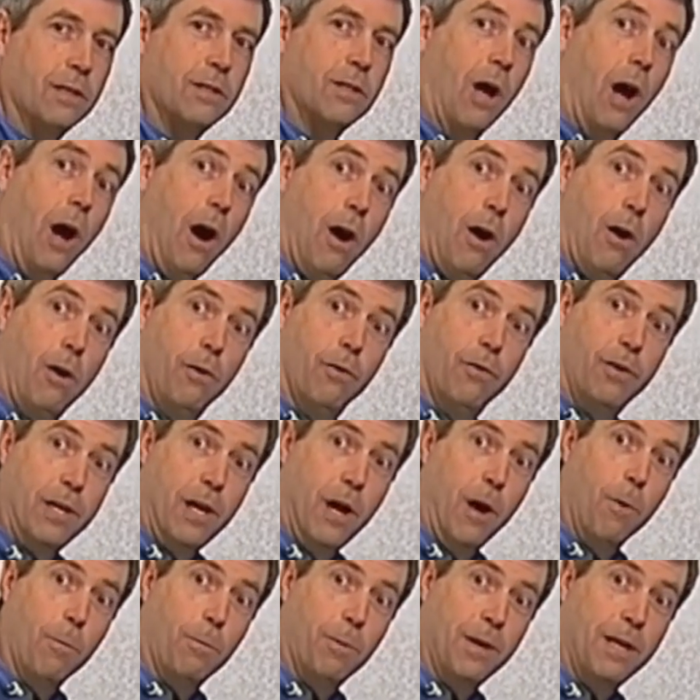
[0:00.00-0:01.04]
all of the
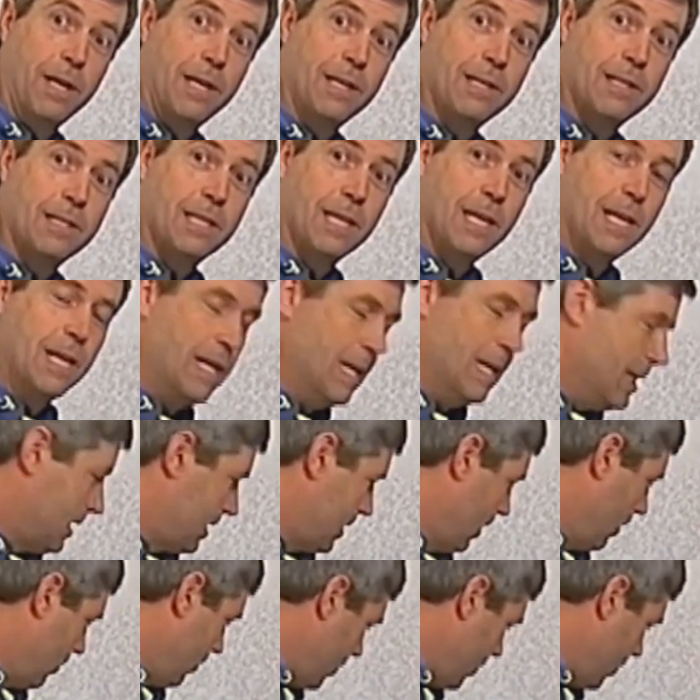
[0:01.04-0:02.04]
openings so that